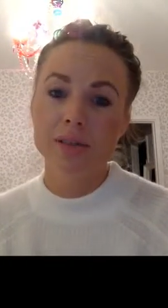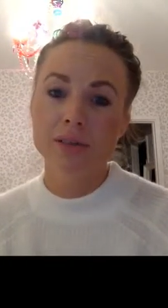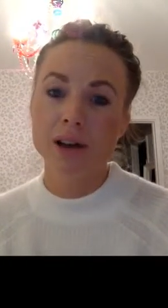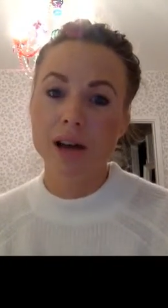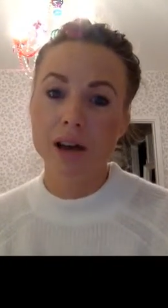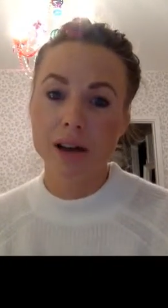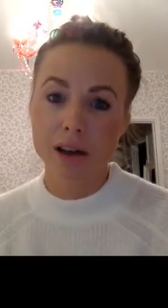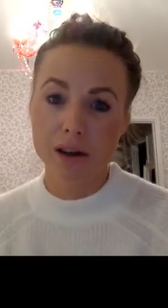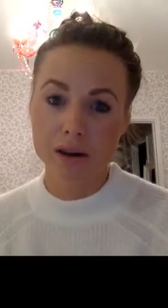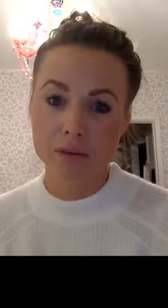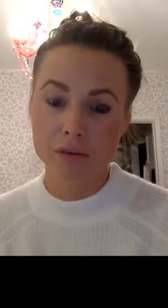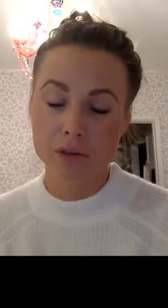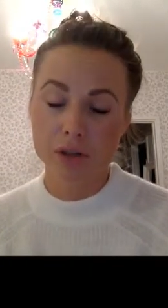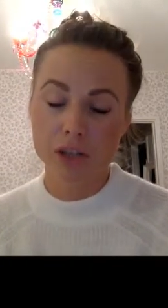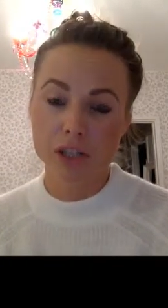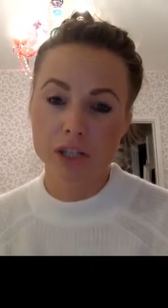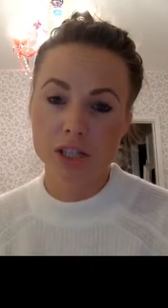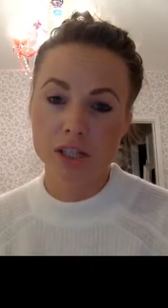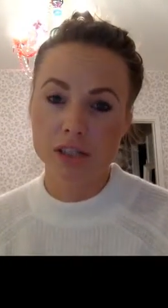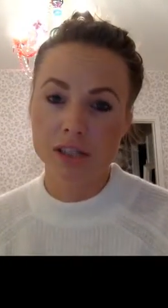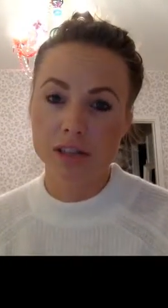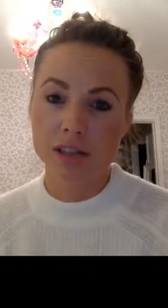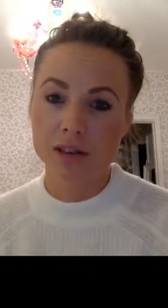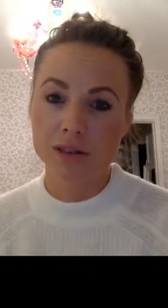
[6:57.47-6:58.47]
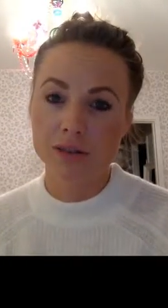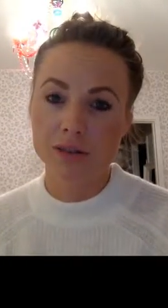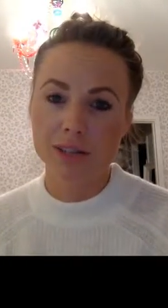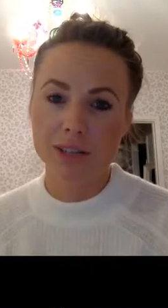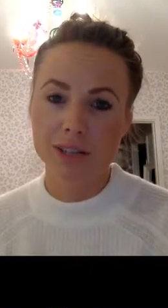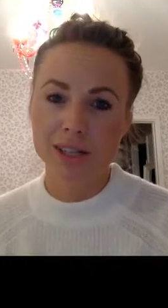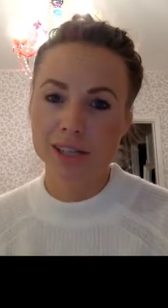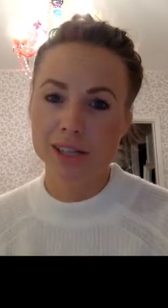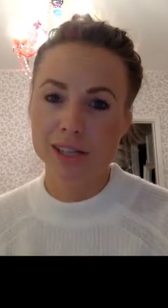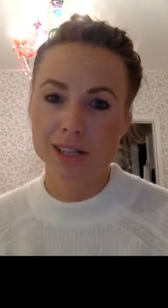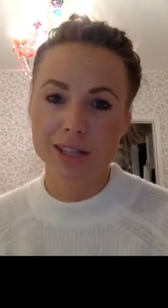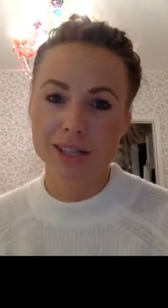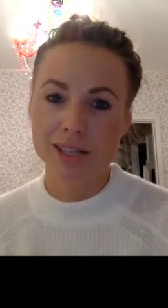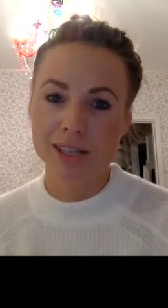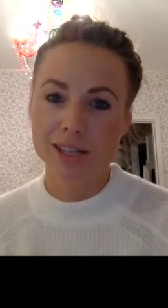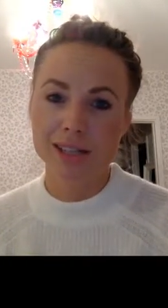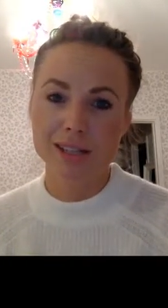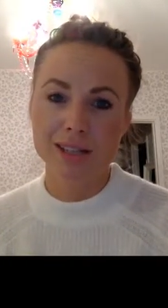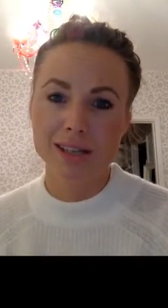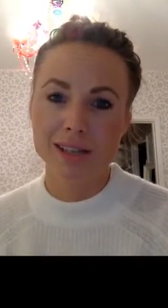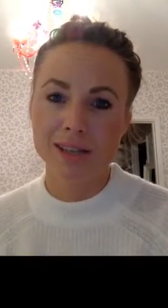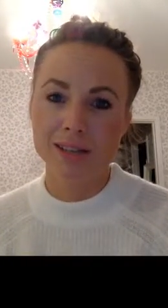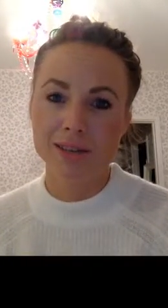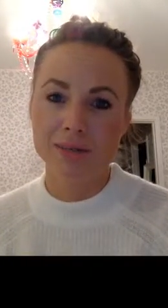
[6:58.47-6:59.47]
I watched The Secret, and I just
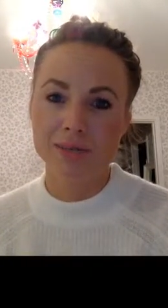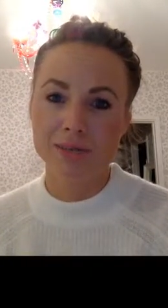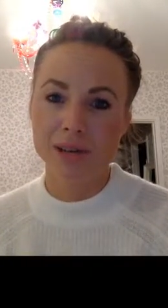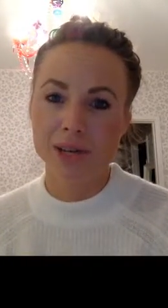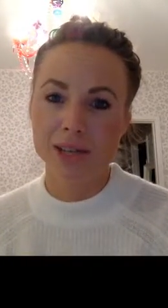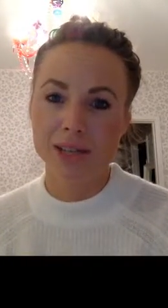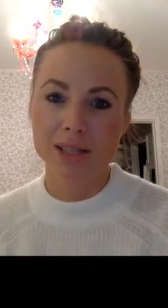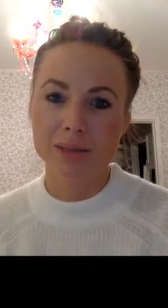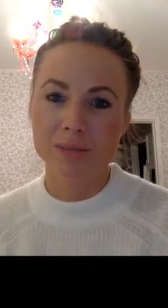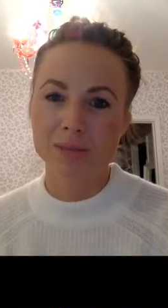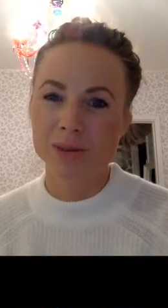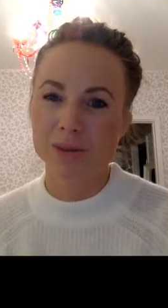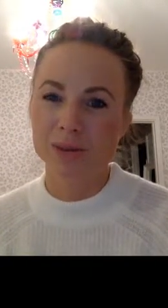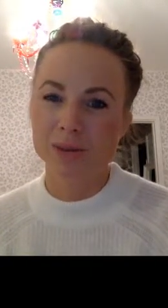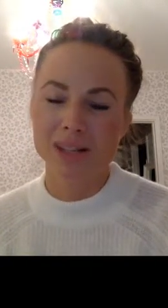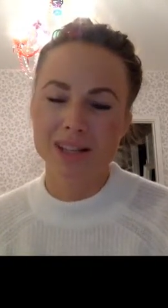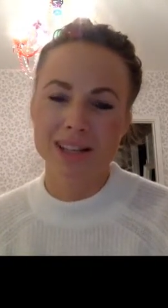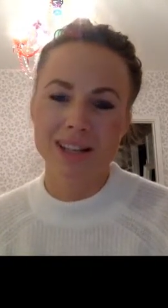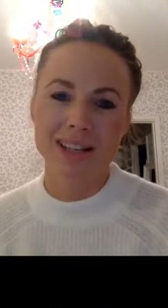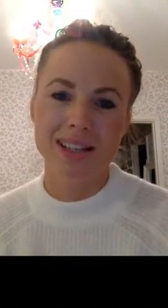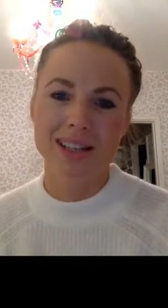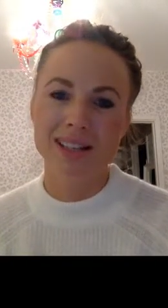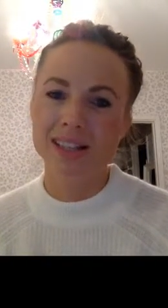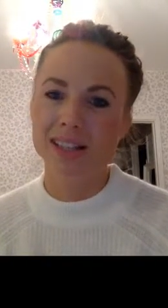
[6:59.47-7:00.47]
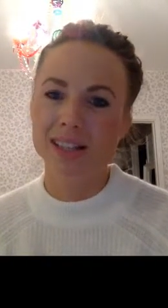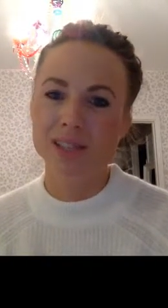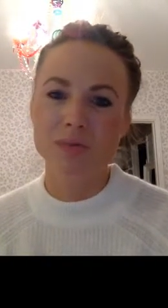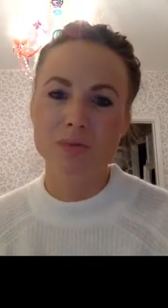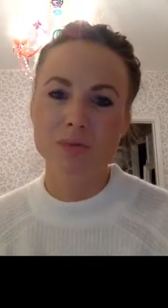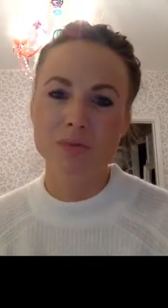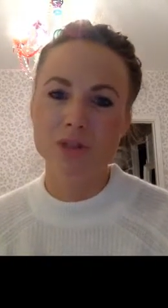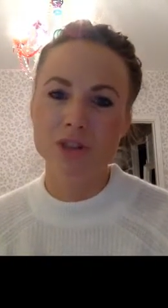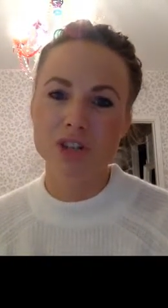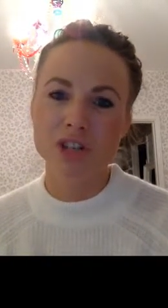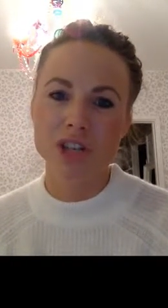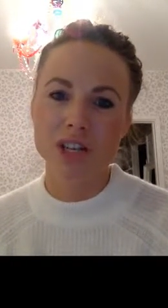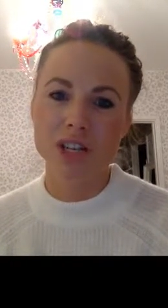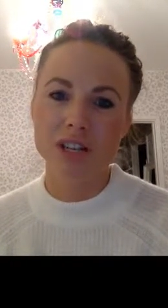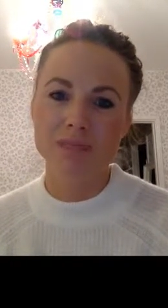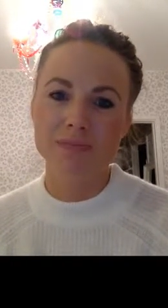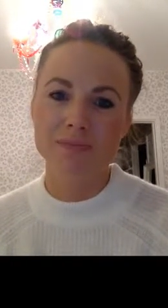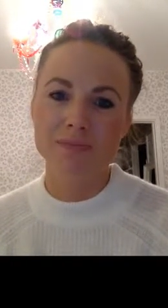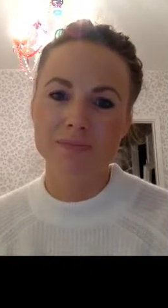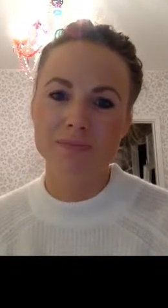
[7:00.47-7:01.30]
said to my husband, I was like, that's bullshit.